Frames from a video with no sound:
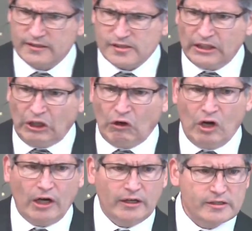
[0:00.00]
A
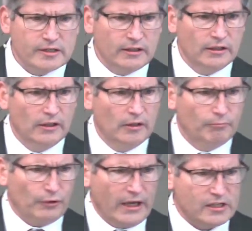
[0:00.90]
synagogue is a
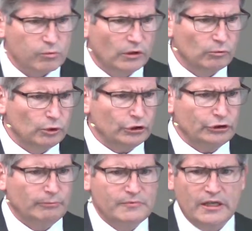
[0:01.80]
place where
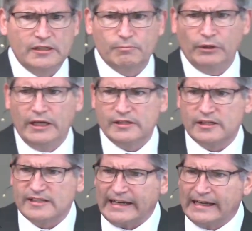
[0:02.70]
worship takes place,
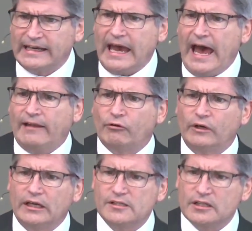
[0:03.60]
it's a
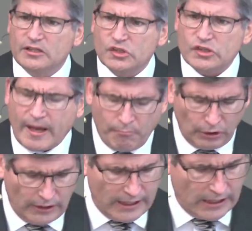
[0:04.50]
gathering, it's an
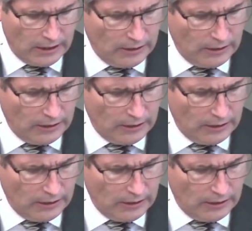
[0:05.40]
assembly.